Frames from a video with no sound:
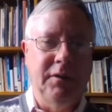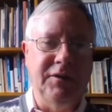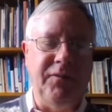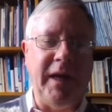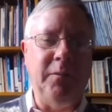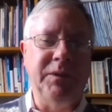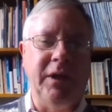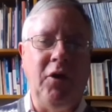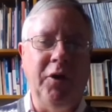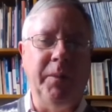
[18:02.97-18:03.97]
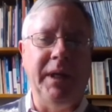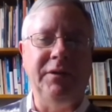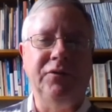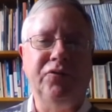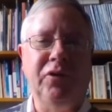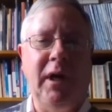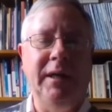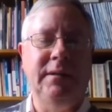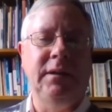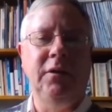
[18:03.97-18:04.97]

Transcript: developed economy, to try to